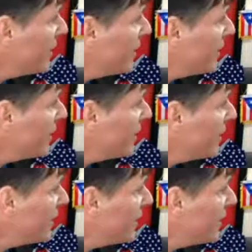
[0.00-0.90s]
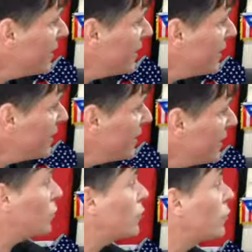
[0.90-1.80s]
you showed up for the devil.
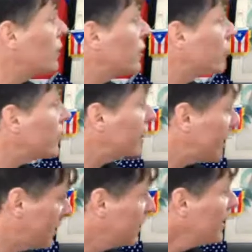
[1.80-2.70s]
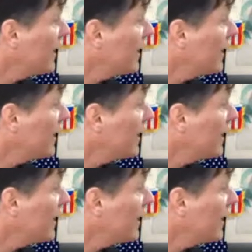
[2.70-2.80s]
You're doing greed hell